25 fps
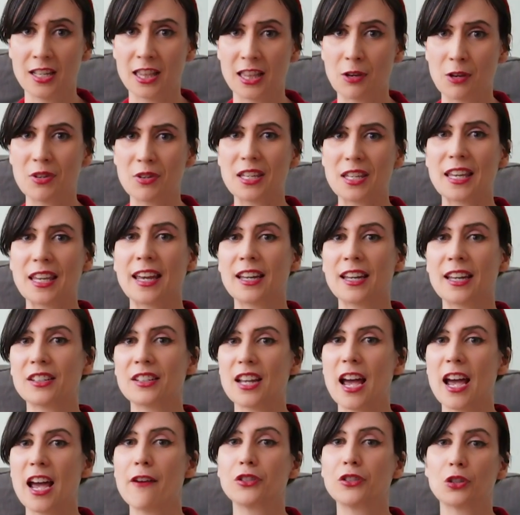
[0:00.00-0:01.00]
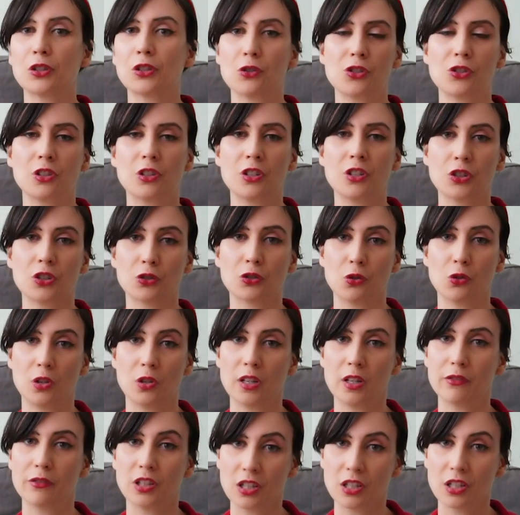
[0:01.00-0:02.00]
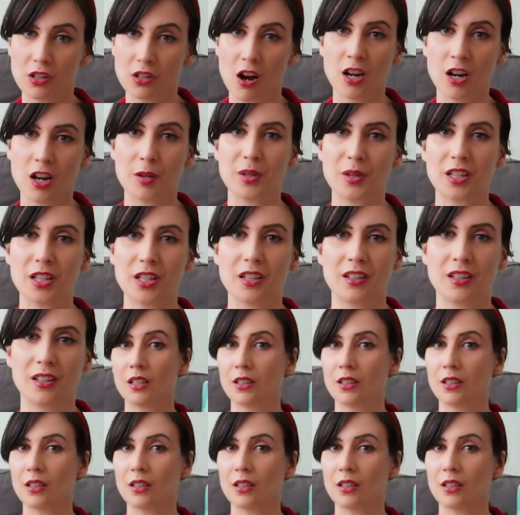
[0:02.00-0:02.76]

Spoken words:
then we can't have social control of the economy.